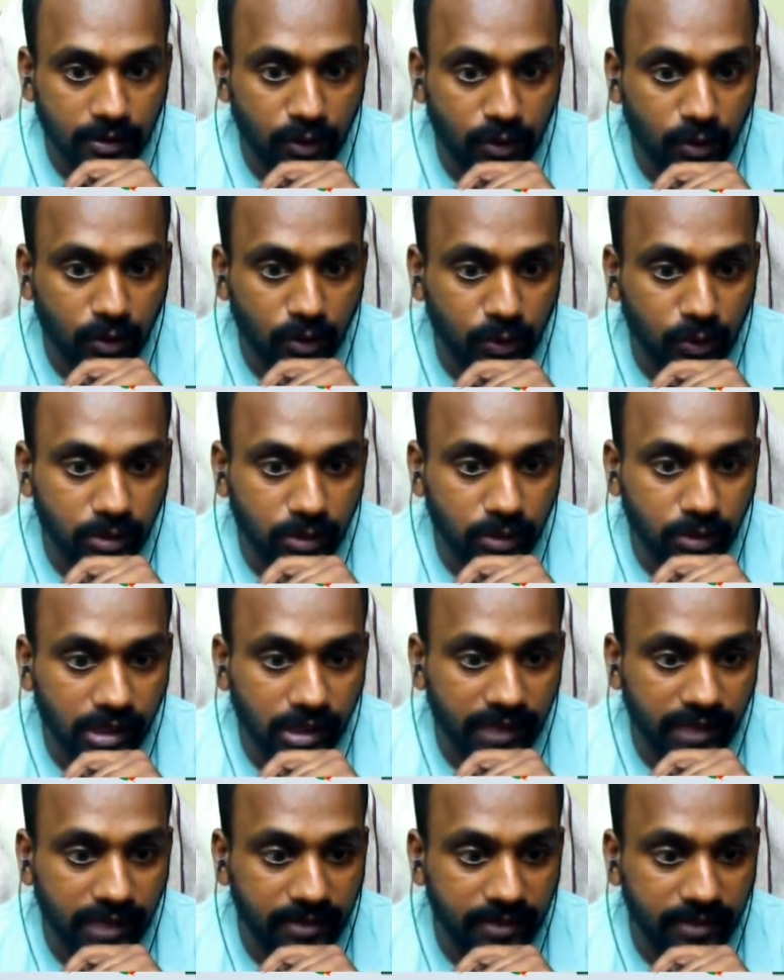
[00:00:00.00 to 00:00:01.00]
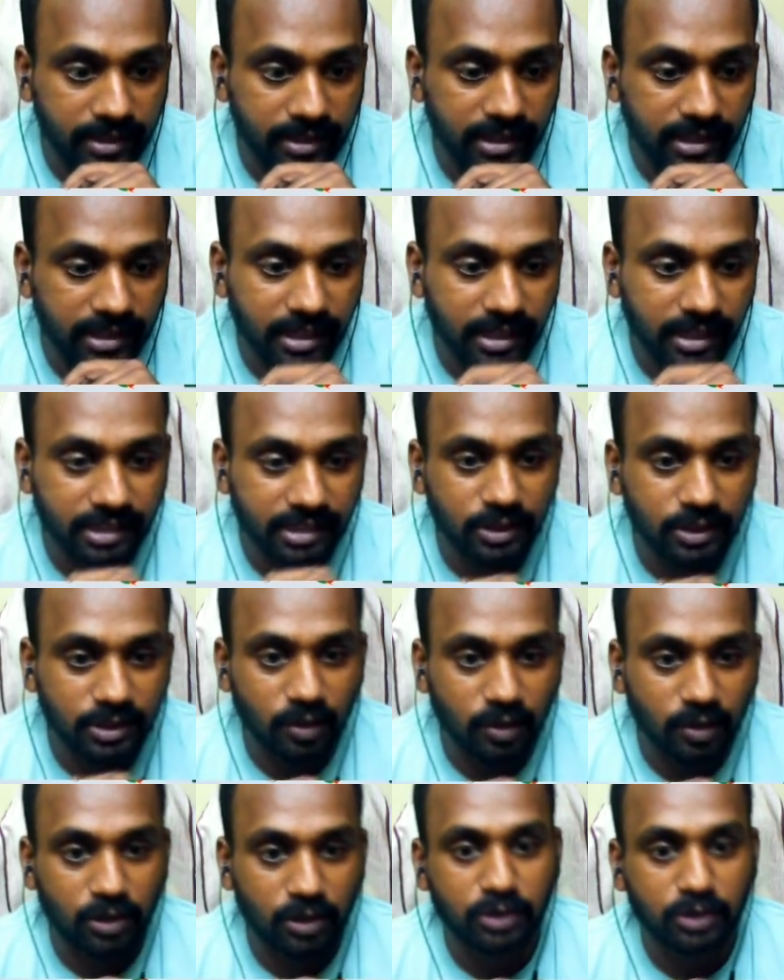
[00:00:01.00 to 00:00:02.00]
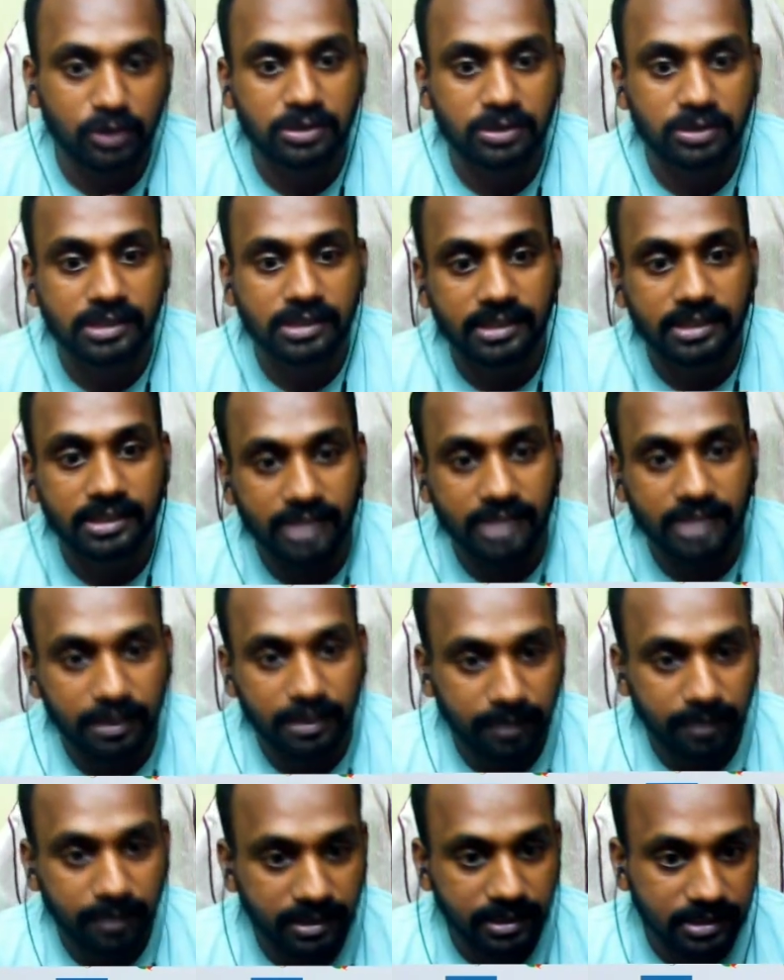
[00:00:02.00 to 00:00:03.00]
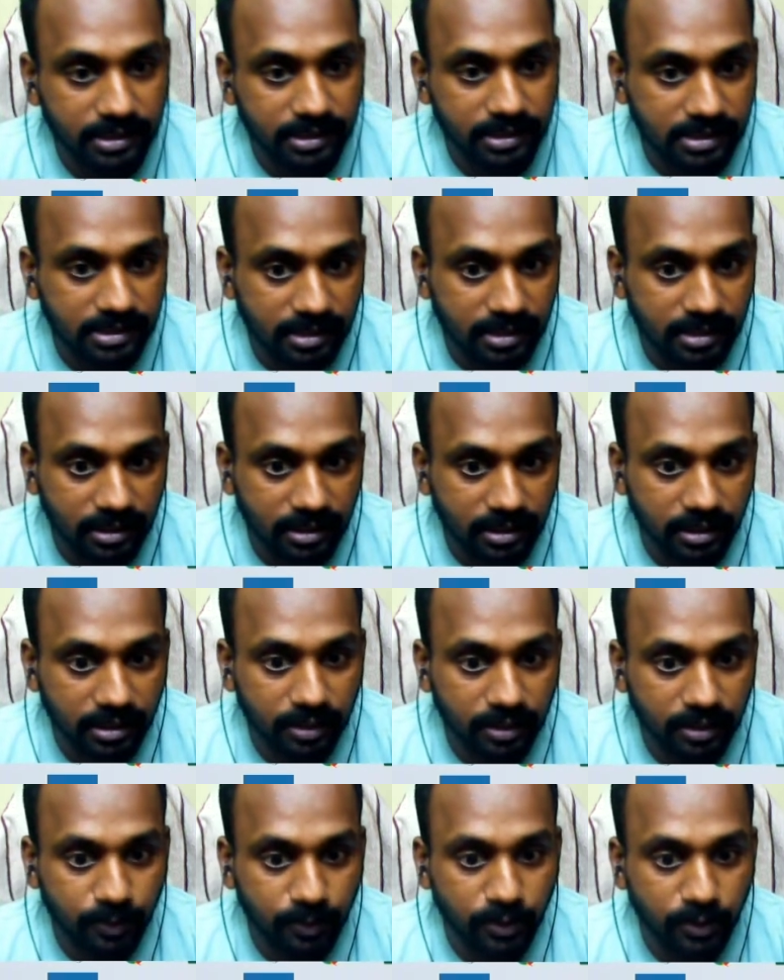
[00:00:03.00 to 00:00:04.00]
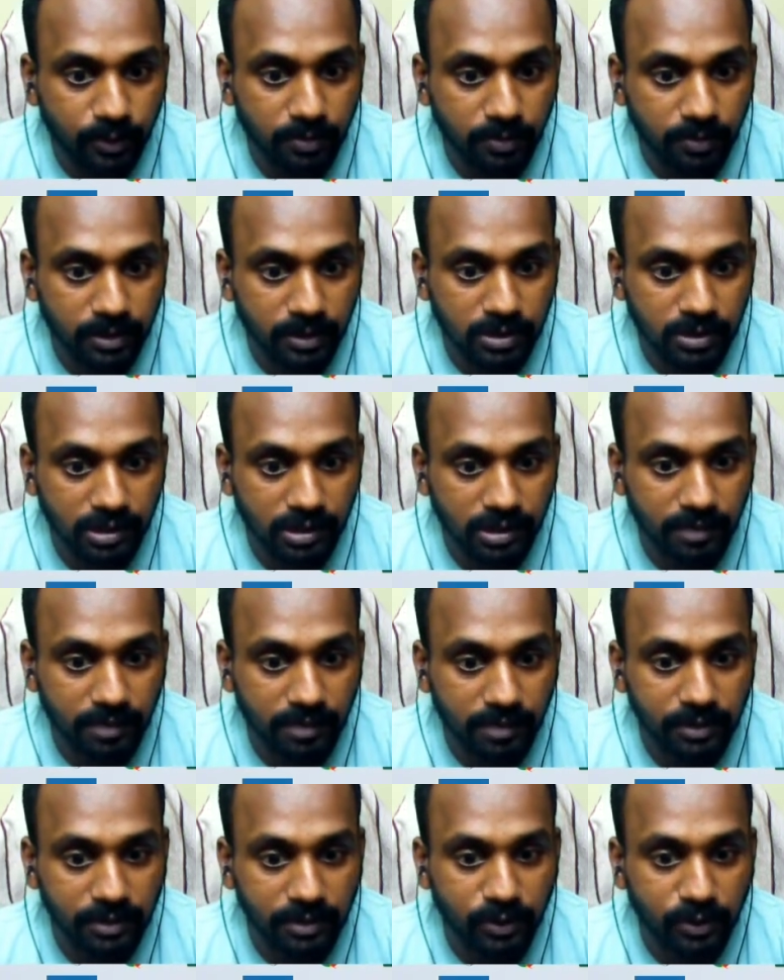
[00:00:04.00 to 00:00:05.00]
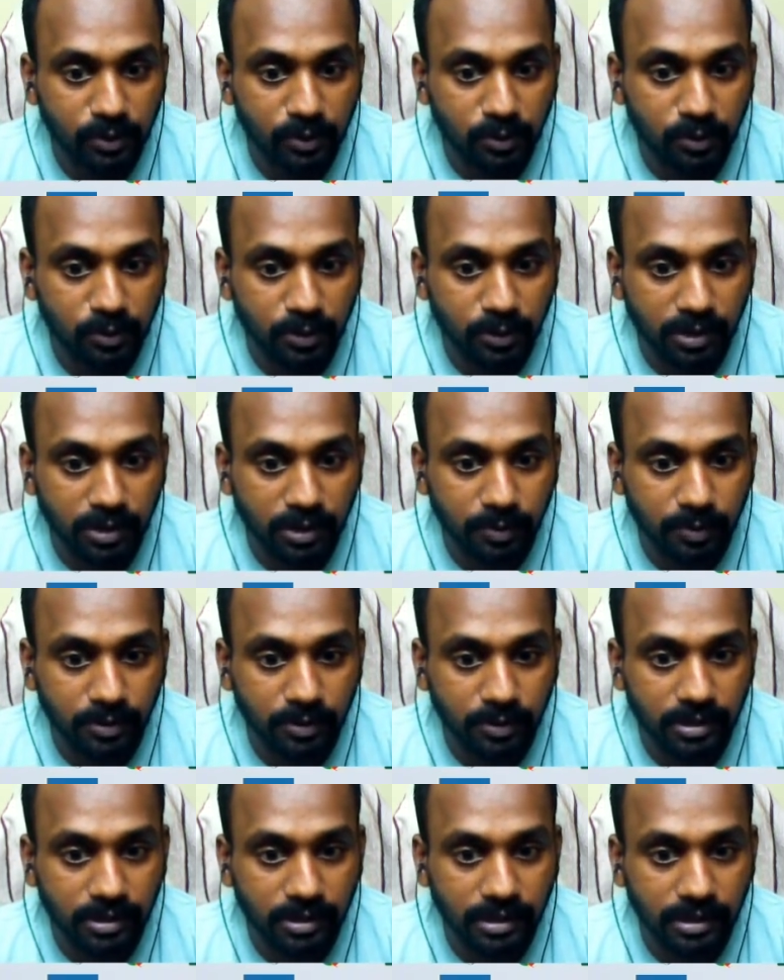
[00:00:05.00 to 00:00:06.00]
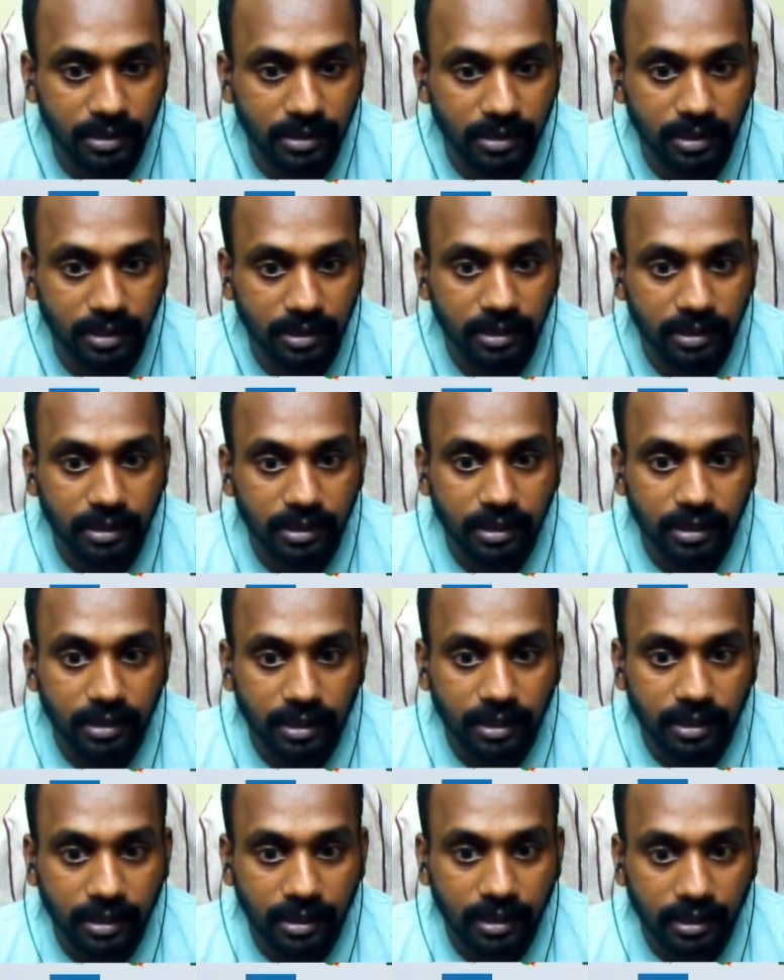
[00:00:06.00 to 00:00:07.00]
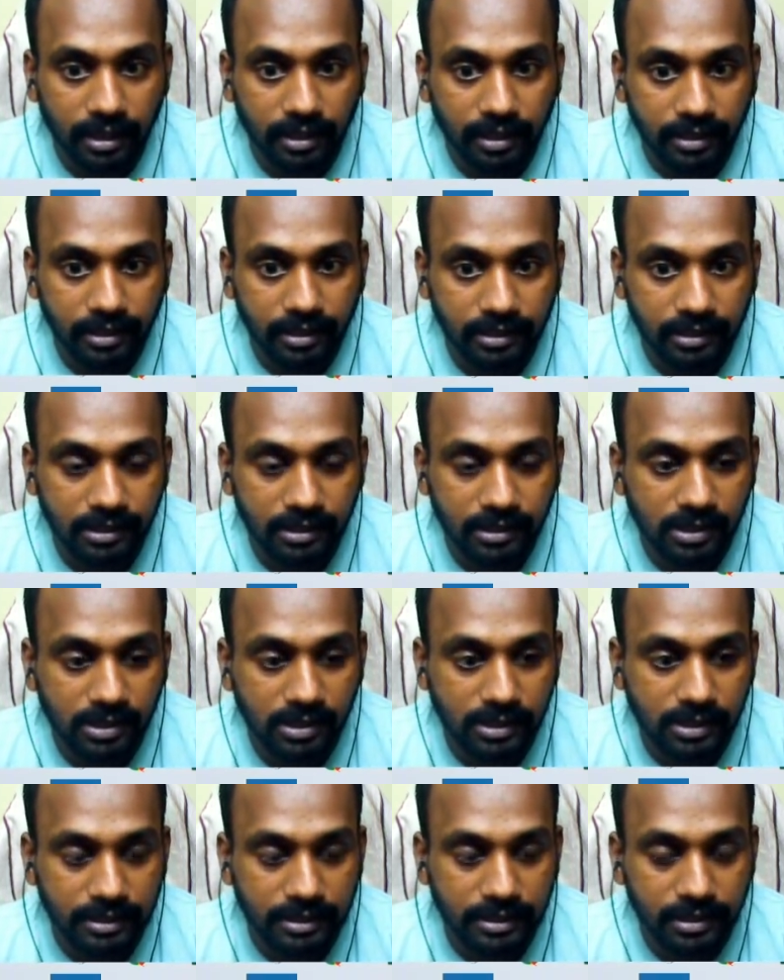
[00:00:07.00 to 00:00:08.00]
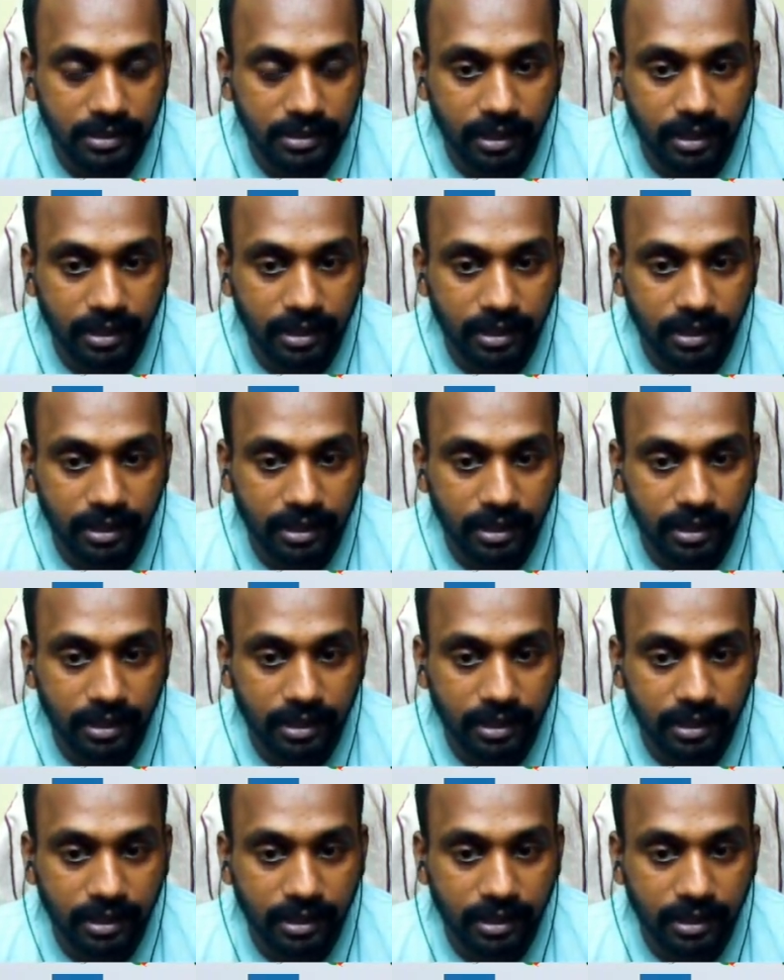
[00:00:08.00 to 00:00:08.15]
Don't worry, I will rearrange all those things and make this report much readable. Don't worry about the initial